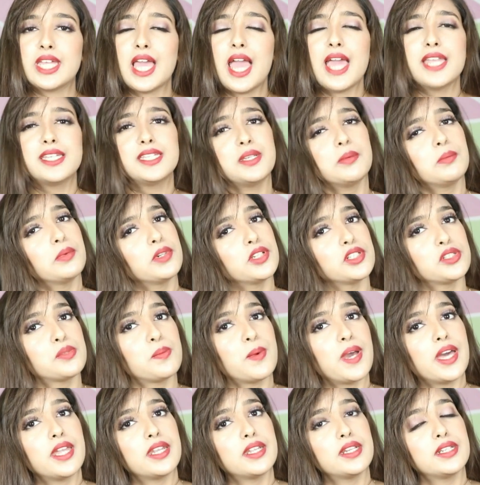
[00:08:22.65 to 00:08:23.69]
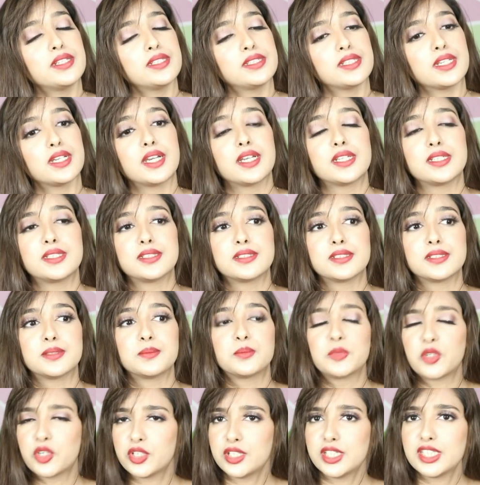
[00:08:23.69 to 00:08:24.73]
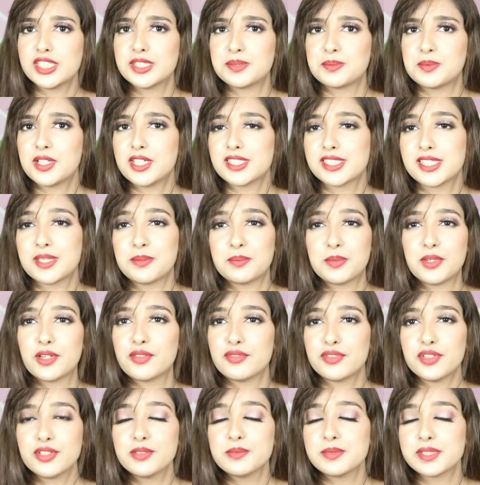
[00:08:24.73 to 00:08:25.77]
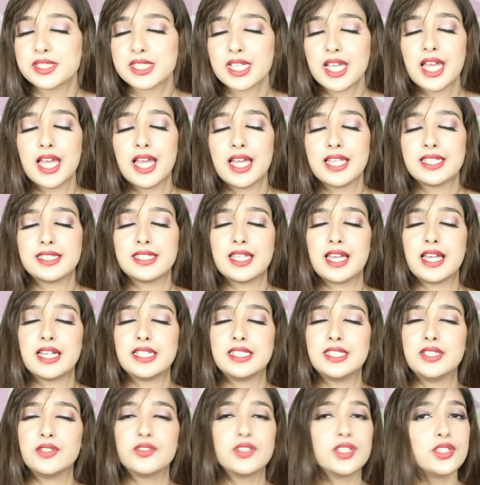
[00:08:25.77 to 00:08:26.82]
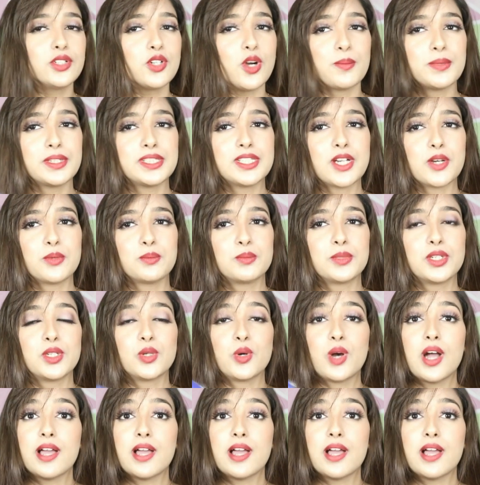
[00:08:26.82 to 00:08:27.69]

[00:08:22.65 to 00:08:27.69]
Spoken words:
antiperspirant and body sprays and perfumes, then you can comment down below.